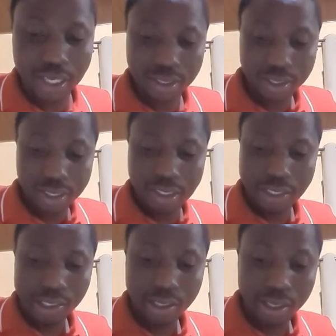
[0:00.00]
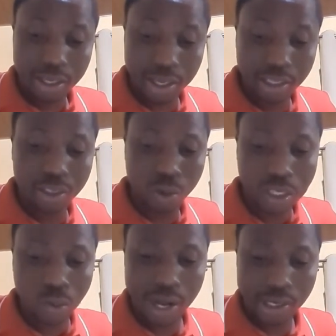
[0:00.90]
Genesis 8, verse
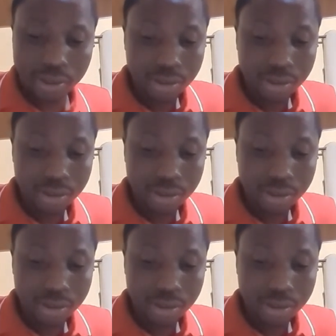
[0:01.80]
21.